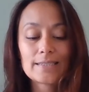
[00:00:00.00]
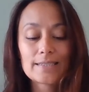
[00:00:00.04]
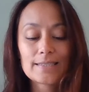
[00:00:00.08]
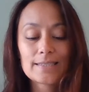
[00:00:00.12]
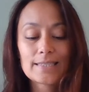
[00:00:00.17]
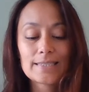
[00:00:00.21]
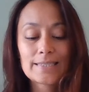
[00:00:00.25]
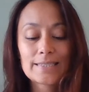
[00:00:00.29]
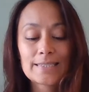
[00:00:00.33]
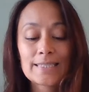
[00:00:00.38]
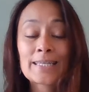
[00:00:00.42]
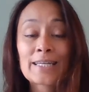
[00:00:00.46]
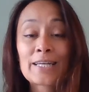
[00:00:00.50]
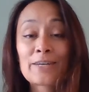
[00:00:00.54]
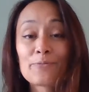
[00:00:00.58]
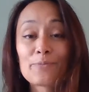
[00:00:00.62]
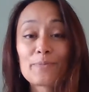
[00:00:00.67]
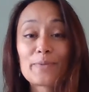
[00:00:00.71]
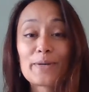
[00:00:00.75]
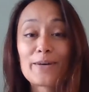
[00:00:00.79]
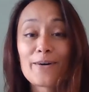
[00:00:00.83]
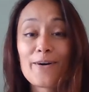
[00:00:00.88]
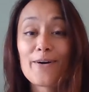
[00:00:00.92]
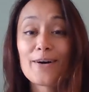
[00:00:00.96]
it did give
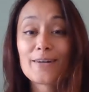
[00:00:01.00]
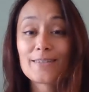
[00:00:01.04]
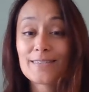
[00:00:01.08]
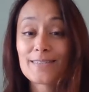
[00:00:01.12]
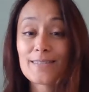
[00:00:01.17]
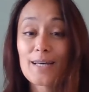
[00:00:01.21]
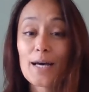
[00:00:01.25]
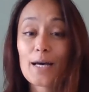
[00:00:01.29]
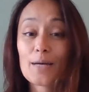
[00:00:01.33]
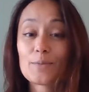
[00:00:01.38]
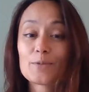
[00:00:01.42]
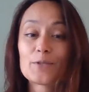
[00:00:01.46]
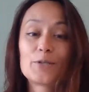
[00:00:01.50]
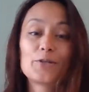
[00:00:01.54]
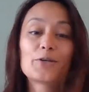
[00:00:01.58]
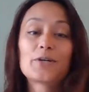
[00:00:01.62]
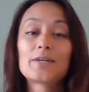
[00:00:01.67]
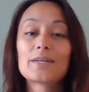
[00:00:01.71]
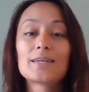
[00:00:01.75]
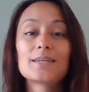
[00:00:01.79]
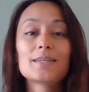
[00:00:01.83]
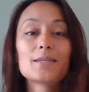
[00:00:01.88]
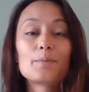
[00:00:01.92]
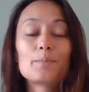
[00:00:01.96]
me hard times
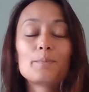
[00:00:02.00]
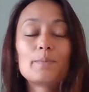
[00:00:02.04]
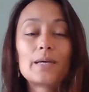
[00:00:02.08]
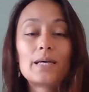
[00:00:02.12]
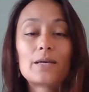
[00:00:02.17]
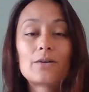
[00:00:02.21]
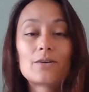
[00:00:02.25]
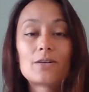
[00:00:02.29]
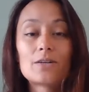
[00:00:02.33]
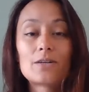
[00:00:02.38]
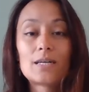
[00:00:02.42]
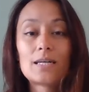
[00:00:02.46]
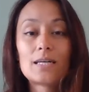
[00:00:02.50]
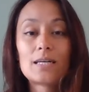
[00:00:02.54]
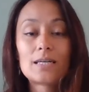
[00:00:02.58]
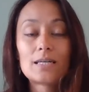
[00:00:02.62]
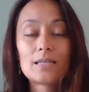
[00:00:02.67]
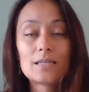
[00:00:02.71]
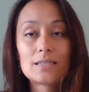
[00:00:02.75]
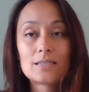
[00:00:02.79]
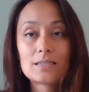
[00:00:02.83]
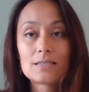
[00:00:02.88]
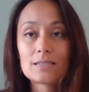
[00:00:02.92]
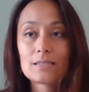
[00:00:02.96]
looking in the mirror
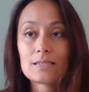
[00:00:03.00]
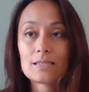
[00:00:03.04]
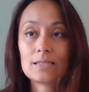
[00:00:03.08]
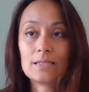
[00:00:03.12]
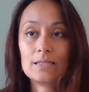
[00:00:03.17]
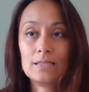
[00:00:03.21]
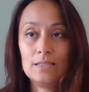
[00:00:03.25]
and